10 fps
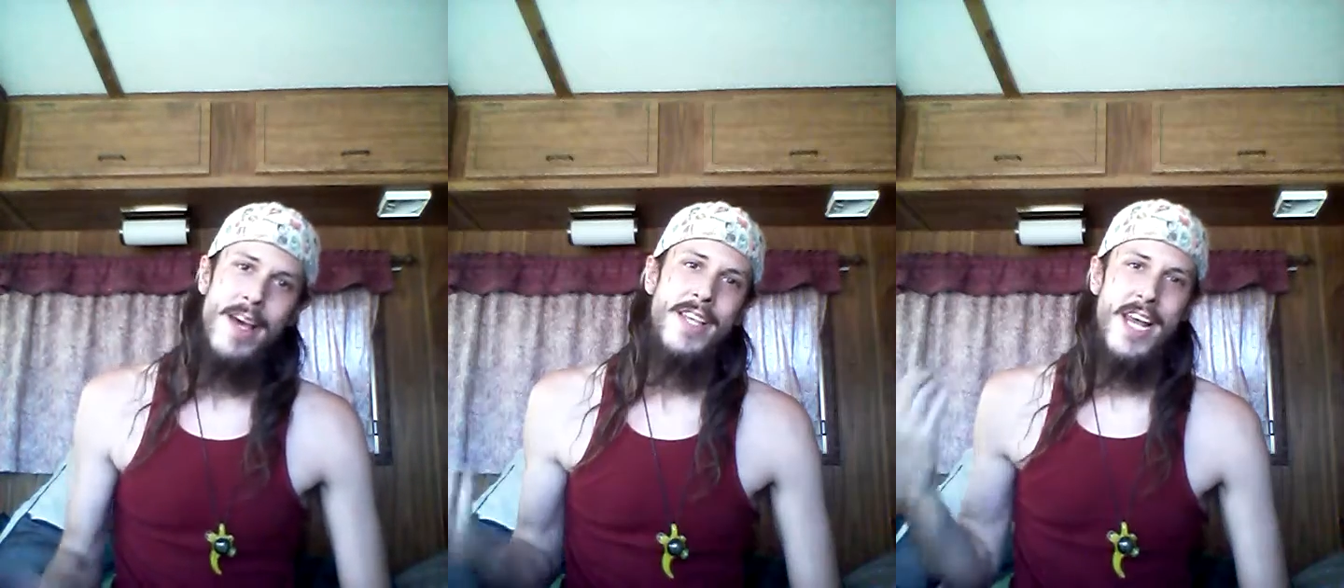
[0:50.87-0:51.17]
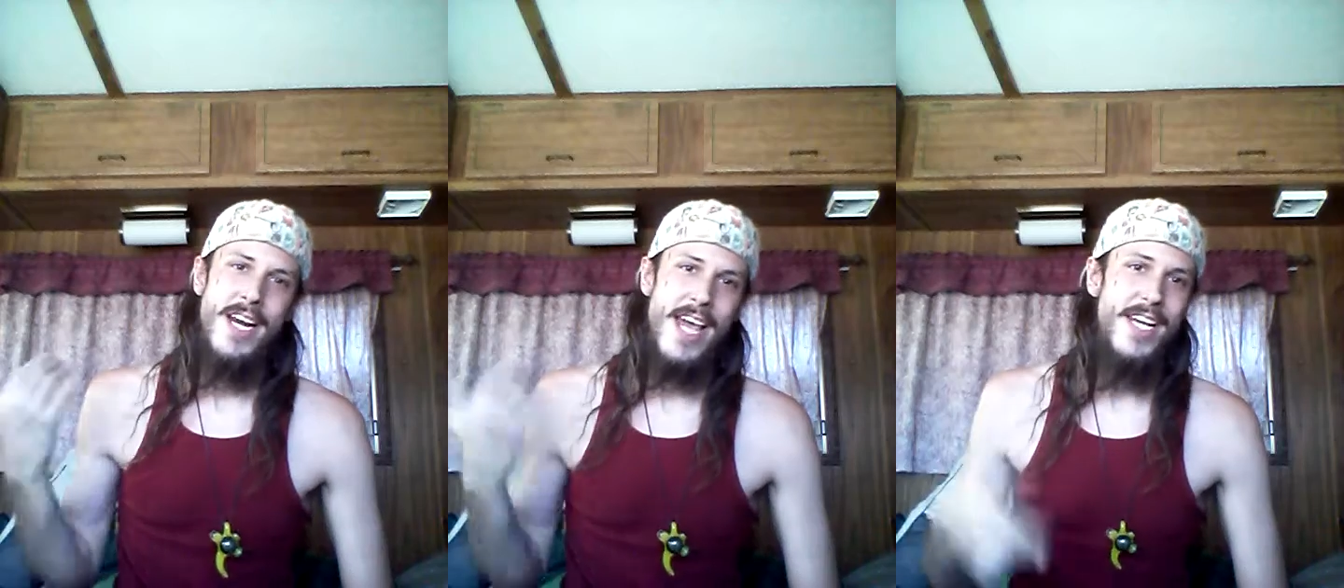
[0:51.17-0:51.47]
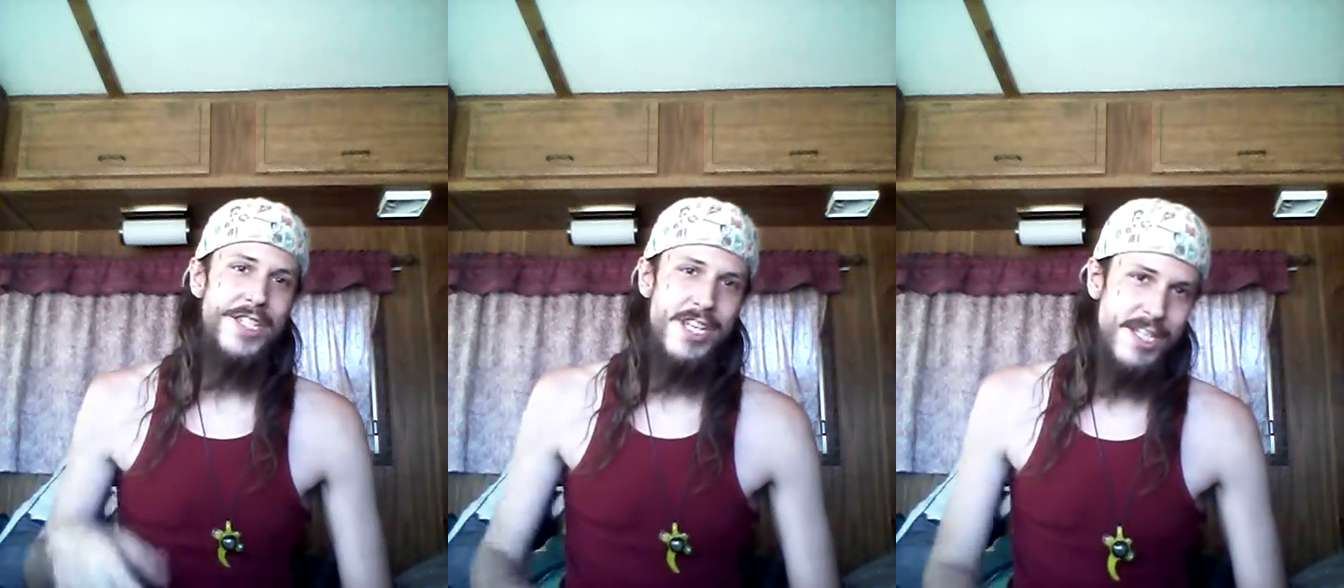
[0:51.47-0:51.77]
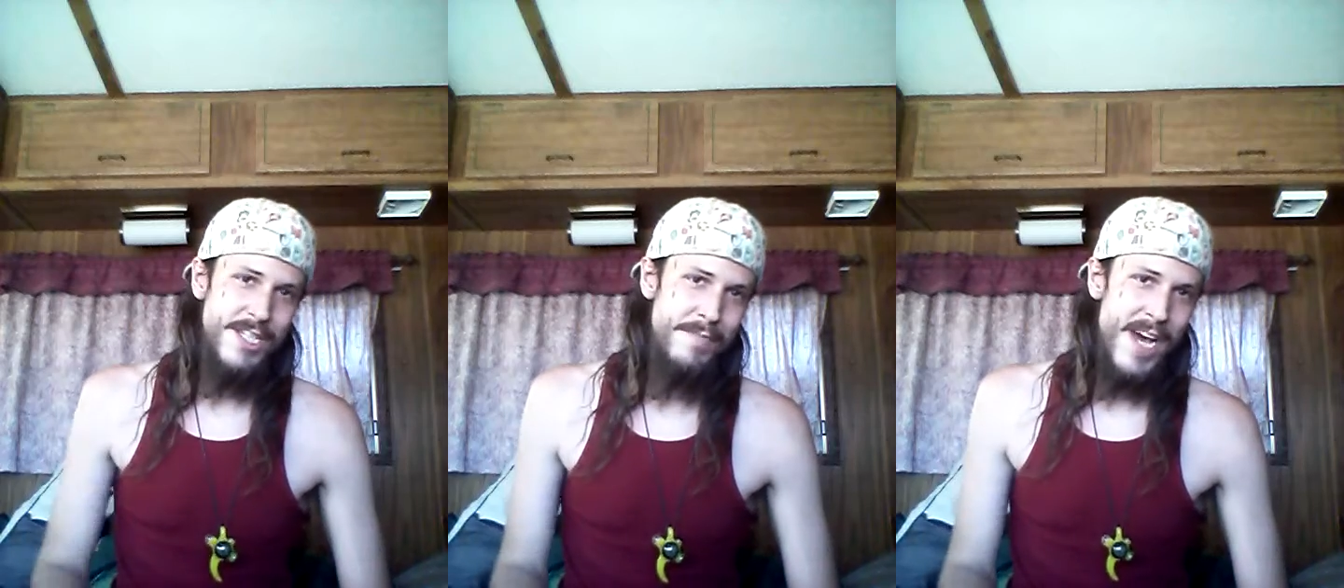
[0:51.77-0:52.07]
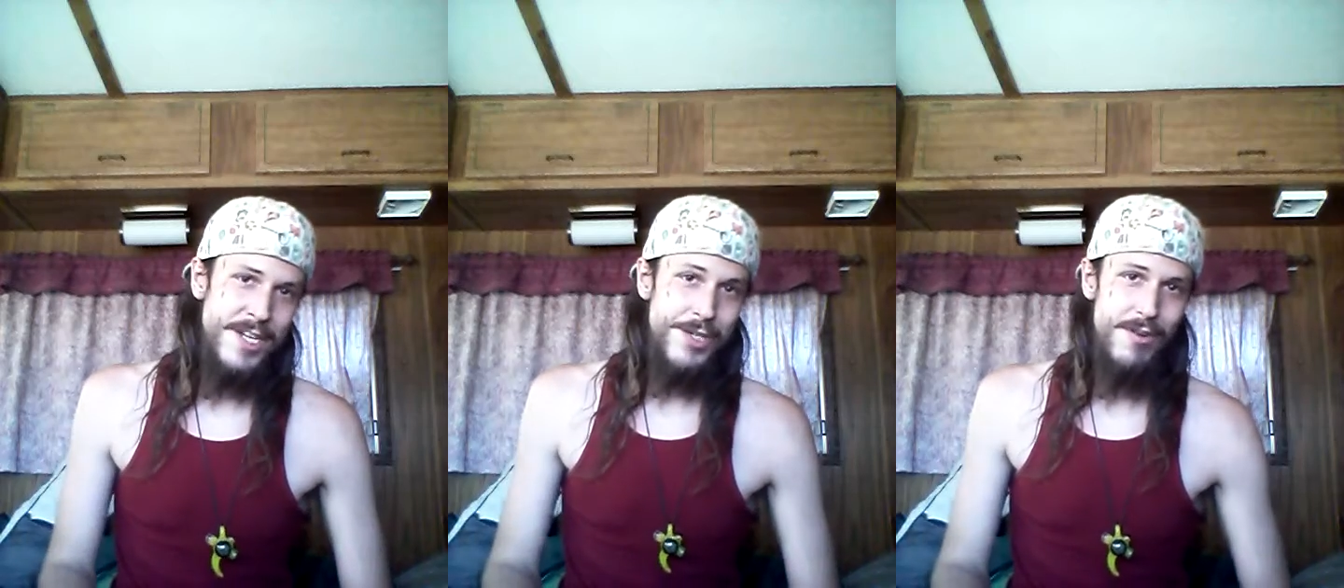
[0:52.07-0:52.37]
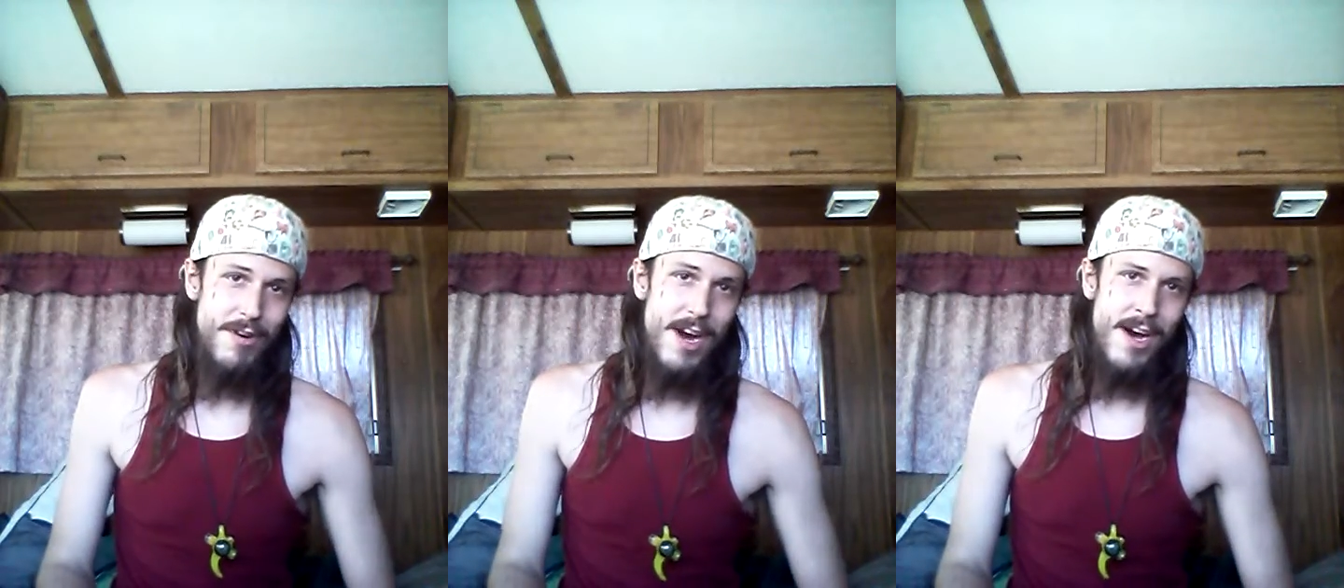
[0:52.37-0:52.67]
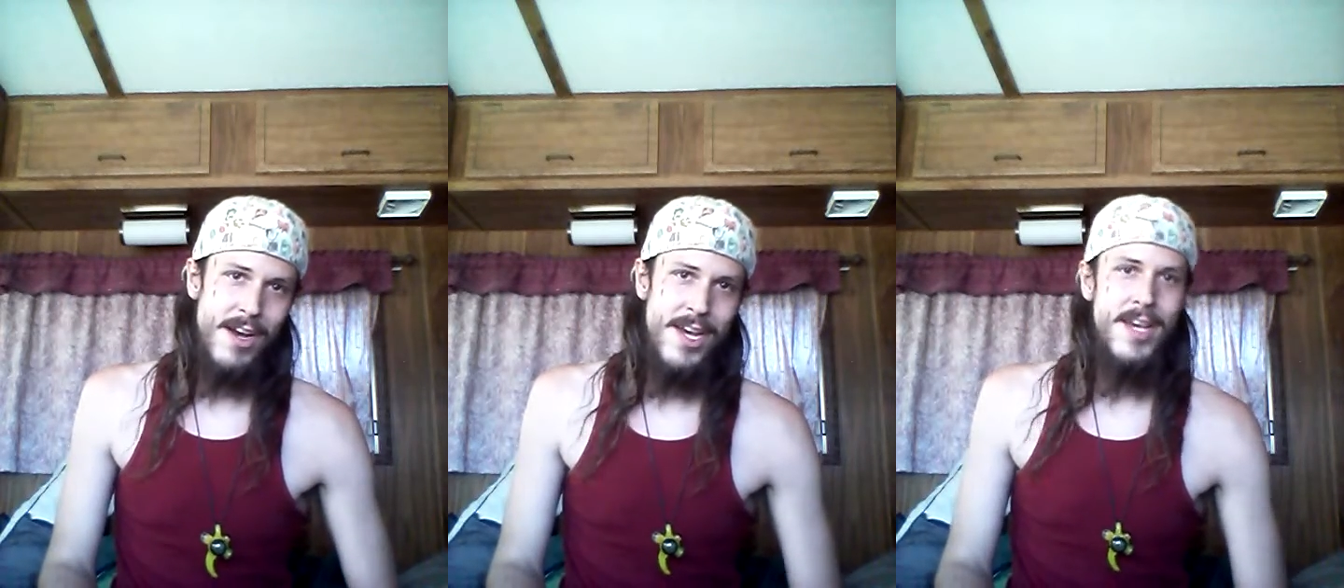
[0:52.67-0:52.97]
and then hitch it to my
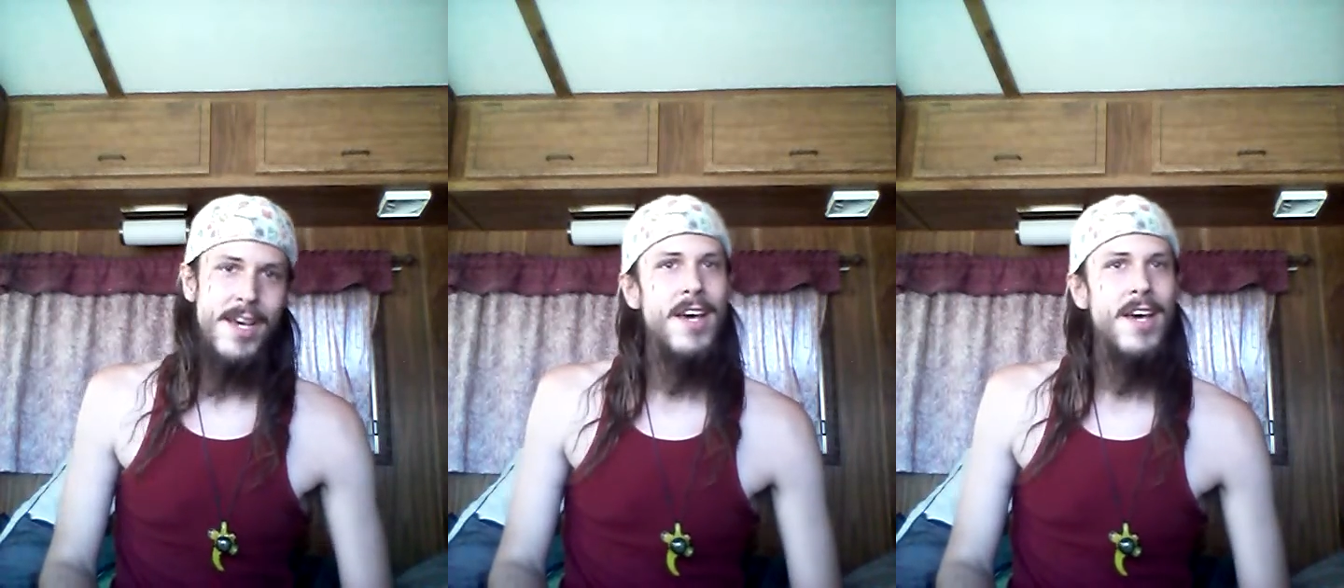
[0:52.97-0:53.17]
truck